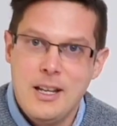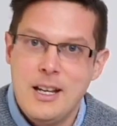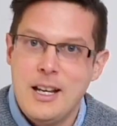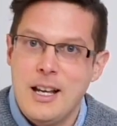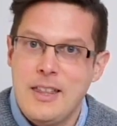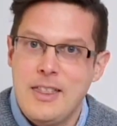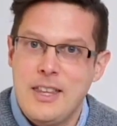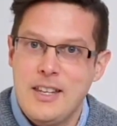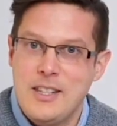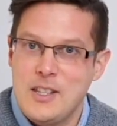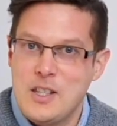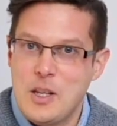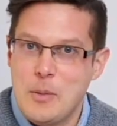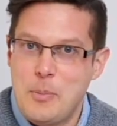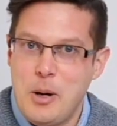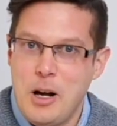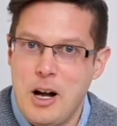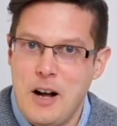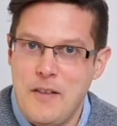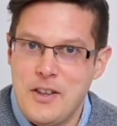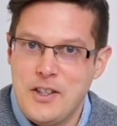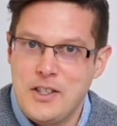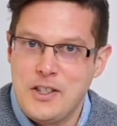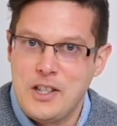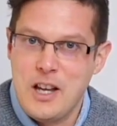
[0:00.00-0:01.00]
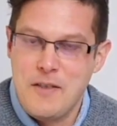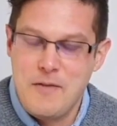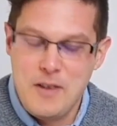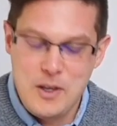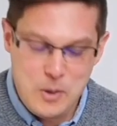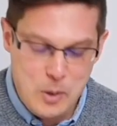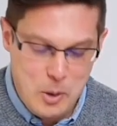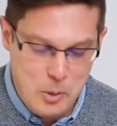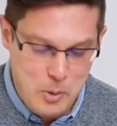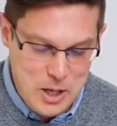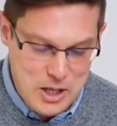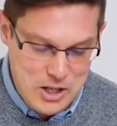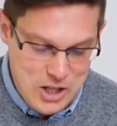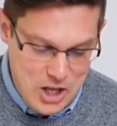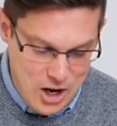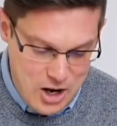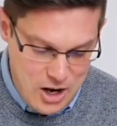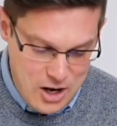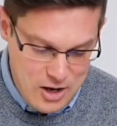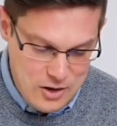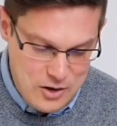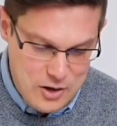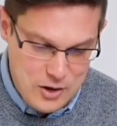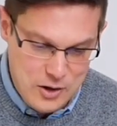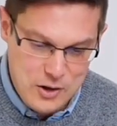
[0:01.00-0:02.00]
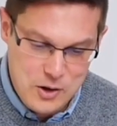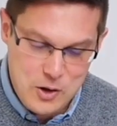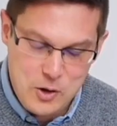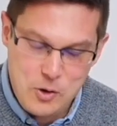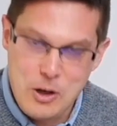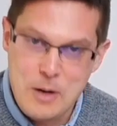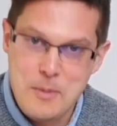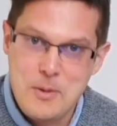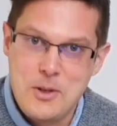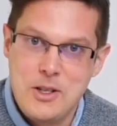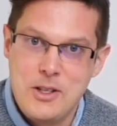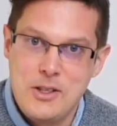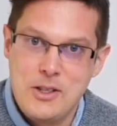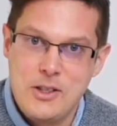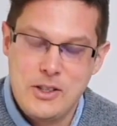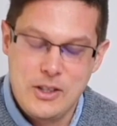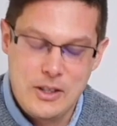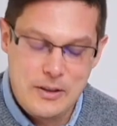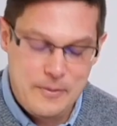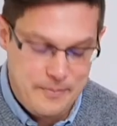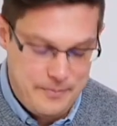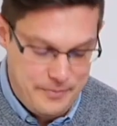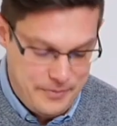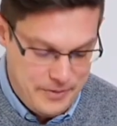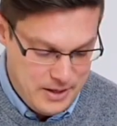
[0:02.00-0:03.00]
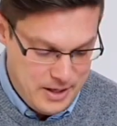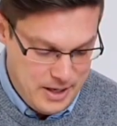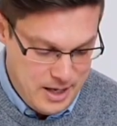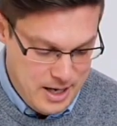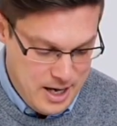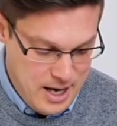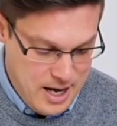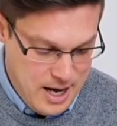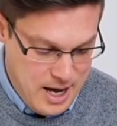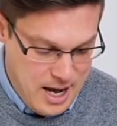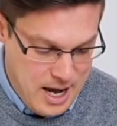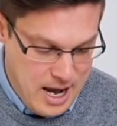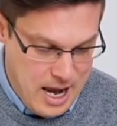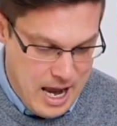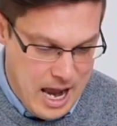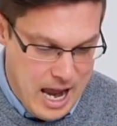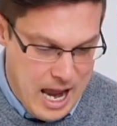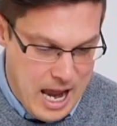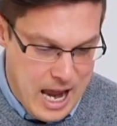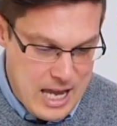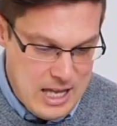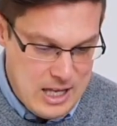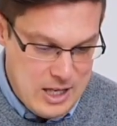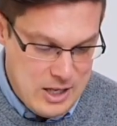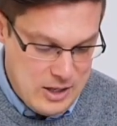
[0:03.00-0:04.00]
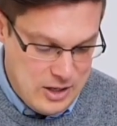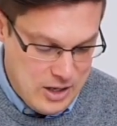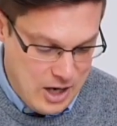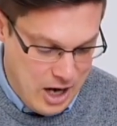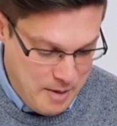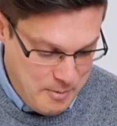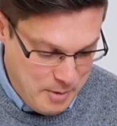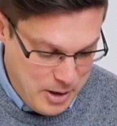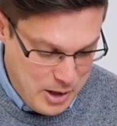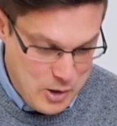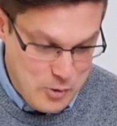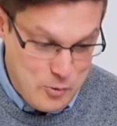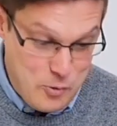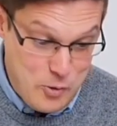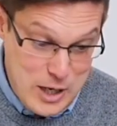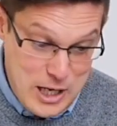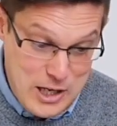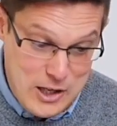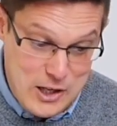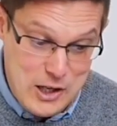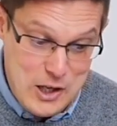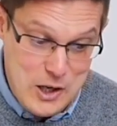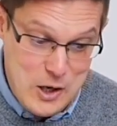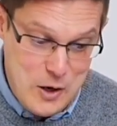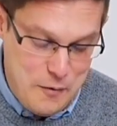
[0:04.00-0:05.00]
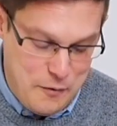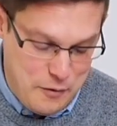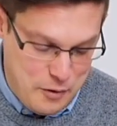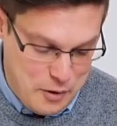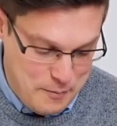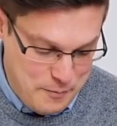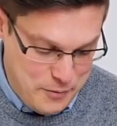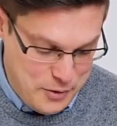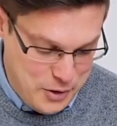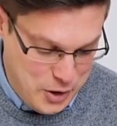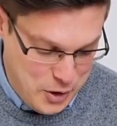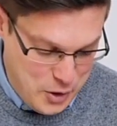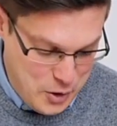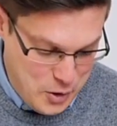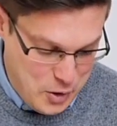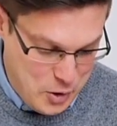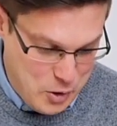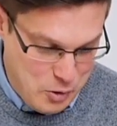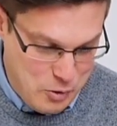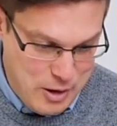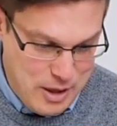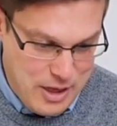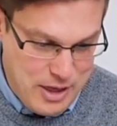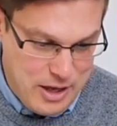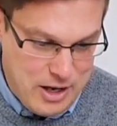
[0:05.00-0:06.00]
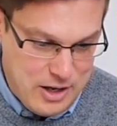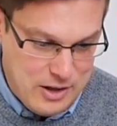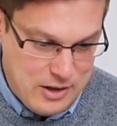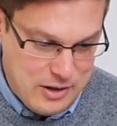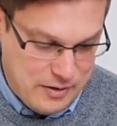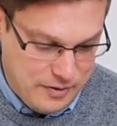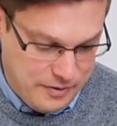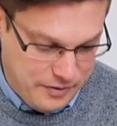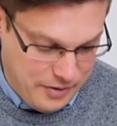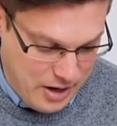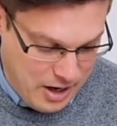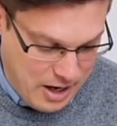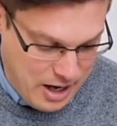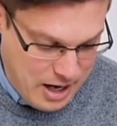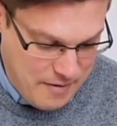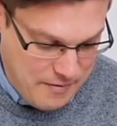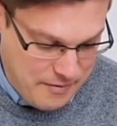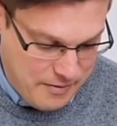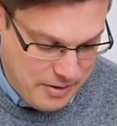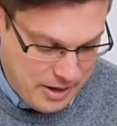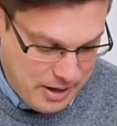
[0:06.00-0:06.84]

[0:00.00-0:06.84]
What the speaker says: This is the part of the service where we turn to the scriptures, and I'm going to read to you from 2 Corinthians 5,